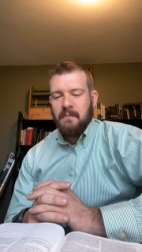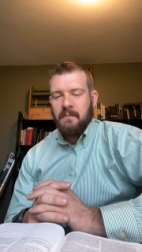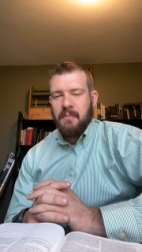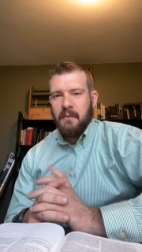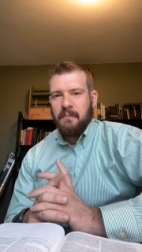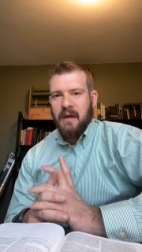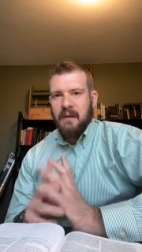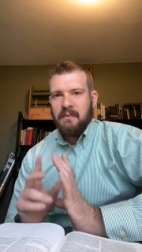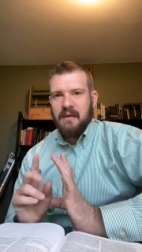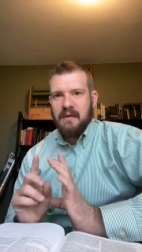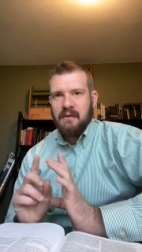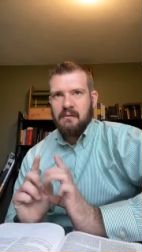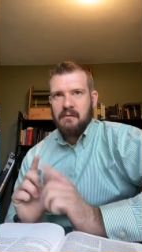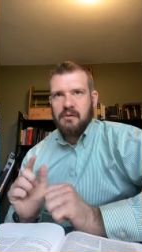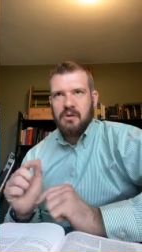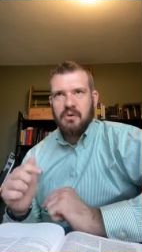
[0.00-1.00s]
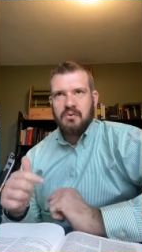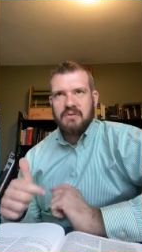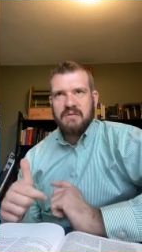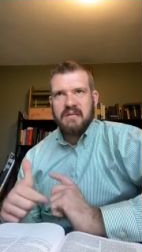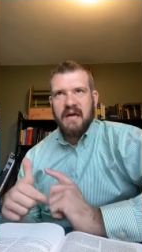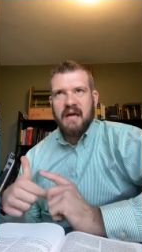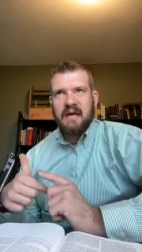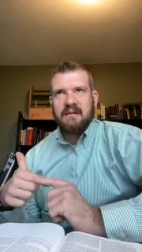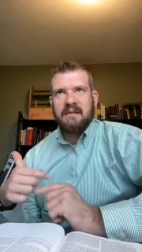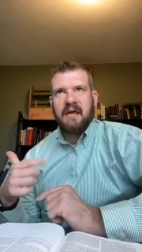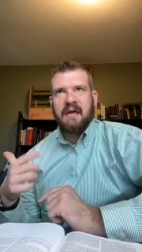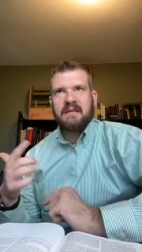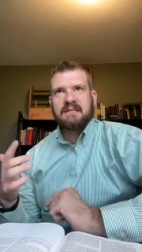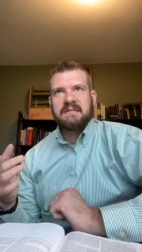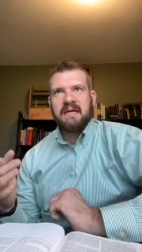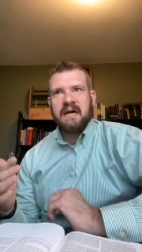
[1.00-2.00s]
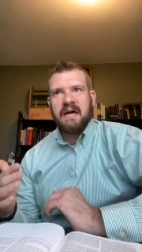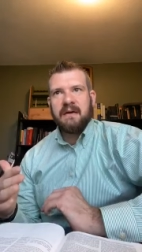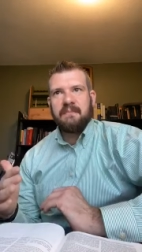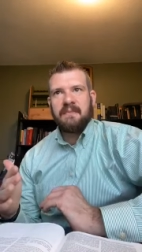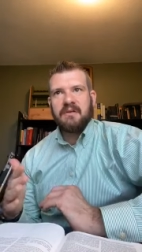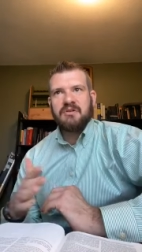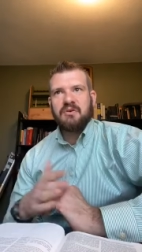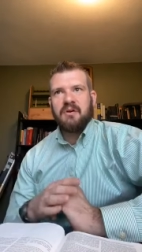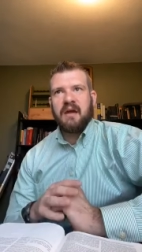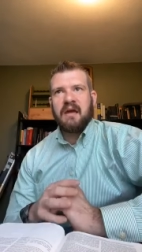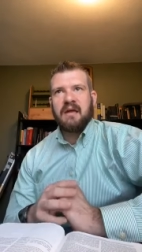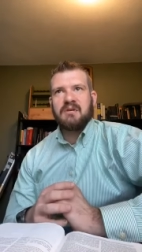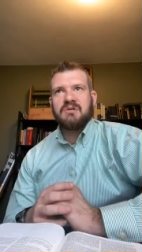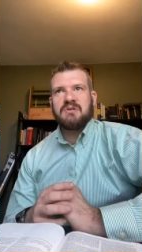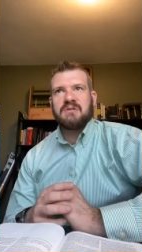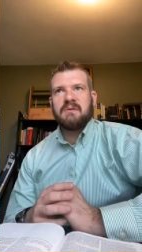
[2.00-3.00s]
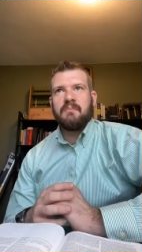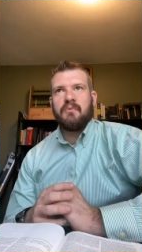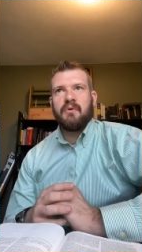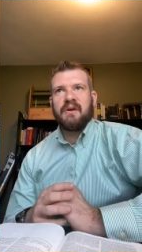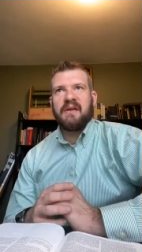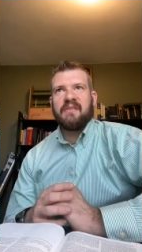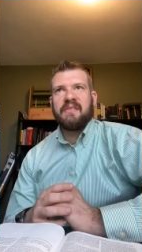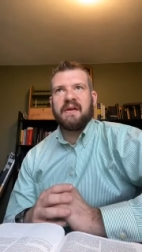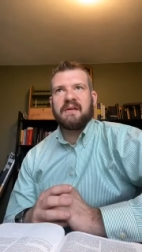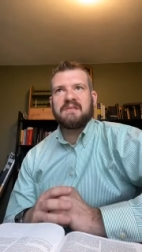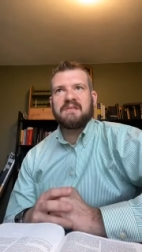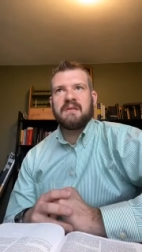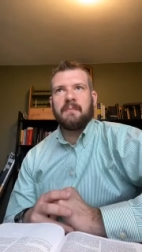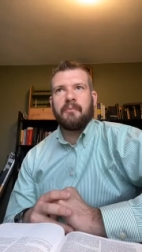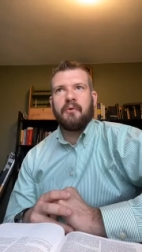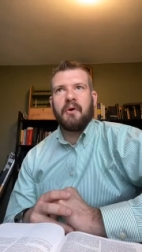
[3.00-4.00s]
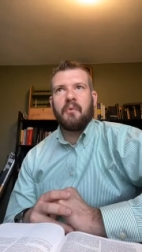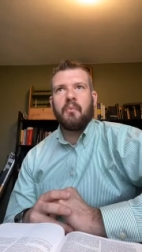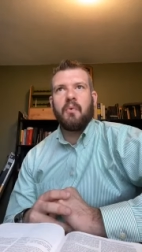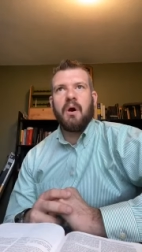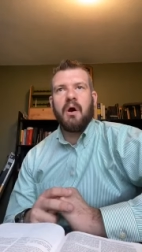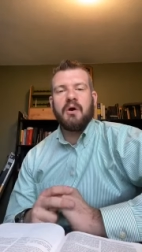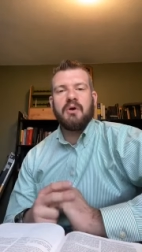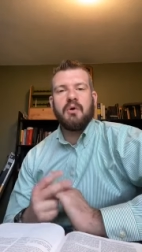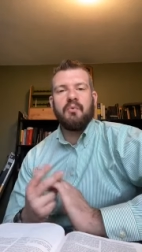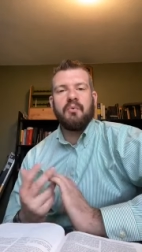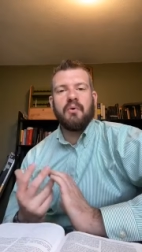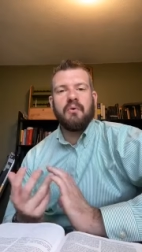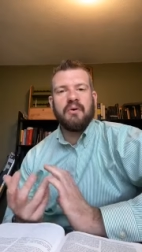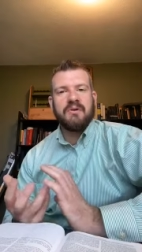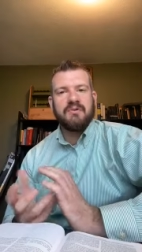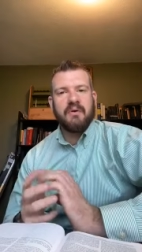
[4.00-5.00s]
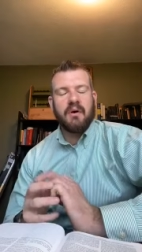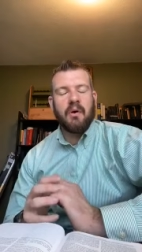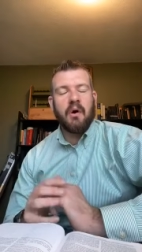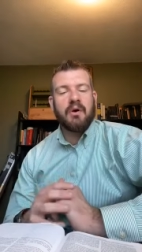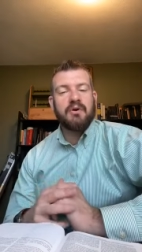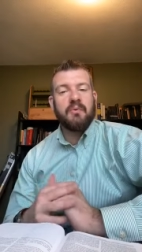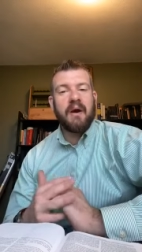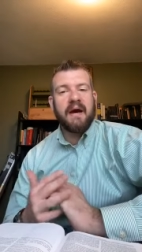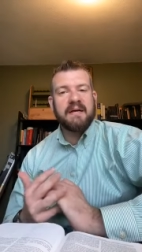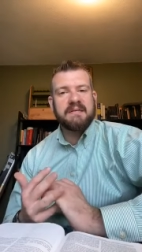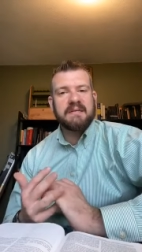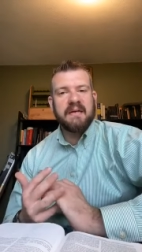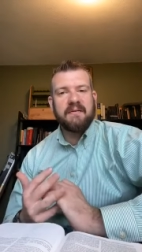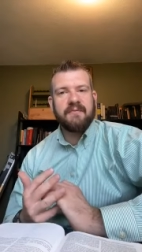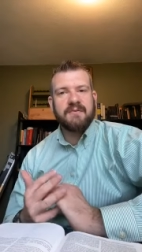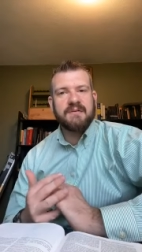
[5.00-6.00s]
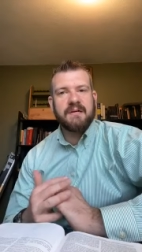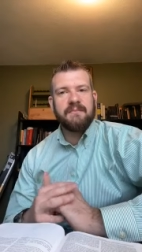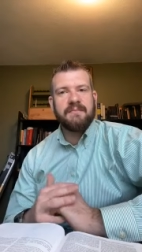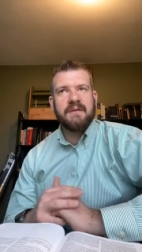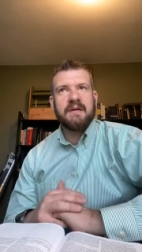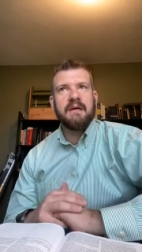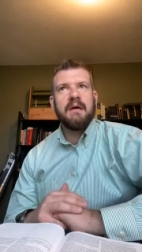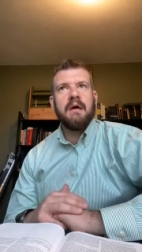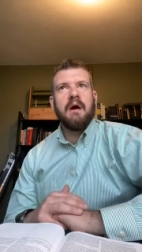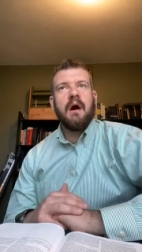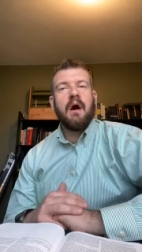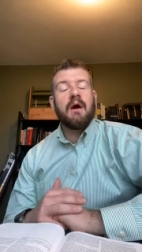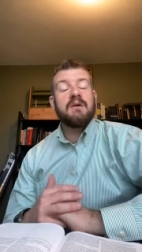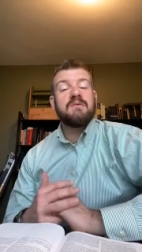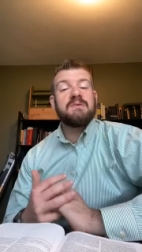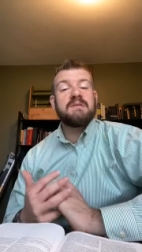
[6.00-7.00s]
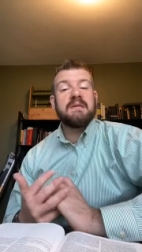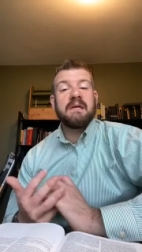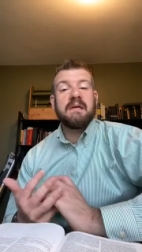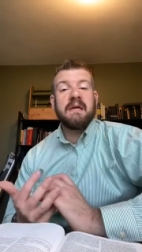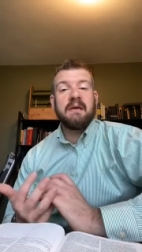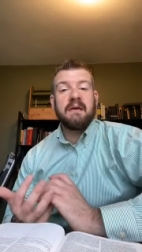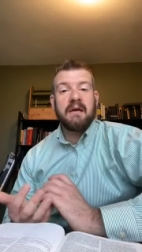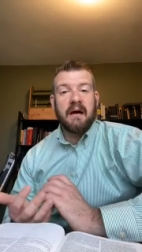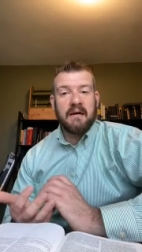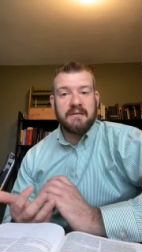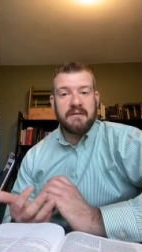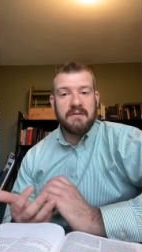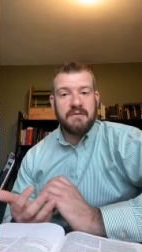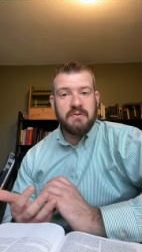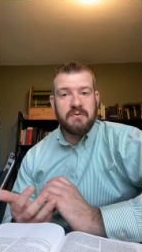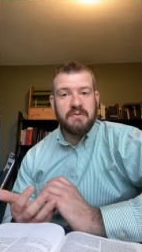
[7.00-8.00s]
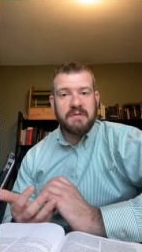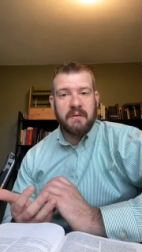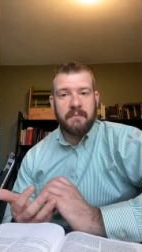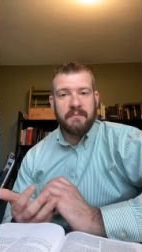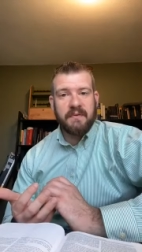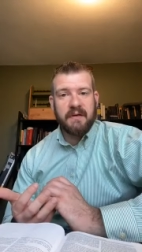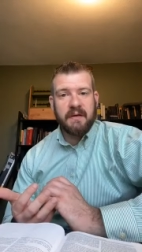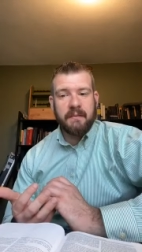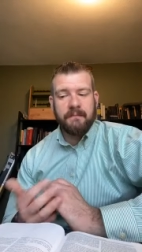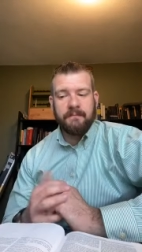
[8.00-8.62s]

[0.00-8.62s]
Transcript: but maybe use that next time that you're anxious and bringing things into prayer what are you really doing are you asking for something are you seeking god to do something